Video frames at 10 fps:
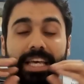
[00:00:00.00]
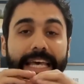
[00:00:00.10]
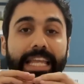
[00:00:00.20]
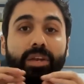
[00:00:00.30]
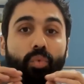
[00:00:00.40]

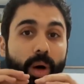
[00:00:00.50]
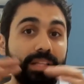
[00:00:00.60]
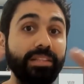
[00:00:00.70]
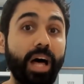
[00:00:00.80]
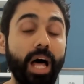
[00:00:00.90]
in
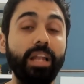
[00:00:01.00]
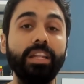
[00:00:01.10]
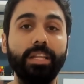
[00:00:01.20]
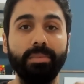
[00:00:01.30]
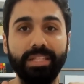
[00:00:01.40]
one
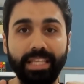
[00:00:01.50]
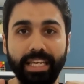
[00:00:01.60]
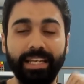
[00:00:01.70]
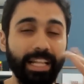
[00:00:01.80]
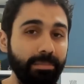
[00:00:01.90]
ultimate
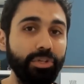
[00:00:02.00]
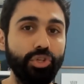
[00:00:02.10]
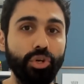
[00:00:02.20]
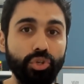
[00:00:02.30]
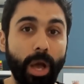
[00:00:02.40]
gig. Let me
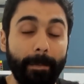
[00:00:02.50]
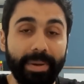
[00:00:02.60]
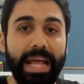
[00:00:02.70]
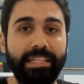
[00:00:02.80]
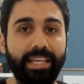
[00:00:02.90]
show you a
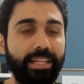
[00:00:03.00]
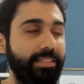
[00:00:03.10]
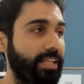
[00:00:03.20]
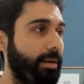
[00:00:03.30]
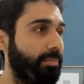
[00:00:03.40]
practical
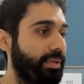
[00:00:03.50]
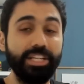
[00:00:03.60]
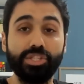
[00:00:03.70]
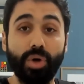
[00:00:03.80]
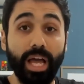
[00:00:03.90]
example.
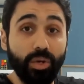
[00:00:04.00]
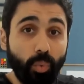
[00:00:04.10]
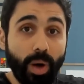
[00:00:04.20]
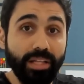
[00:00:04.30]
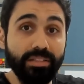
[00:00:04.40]
So I
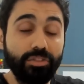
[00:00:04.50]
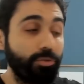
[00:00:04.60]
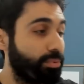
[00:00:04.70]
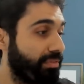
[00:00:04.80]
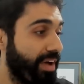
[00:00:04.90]
want to
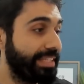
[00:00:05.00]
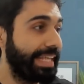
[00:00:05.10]
provide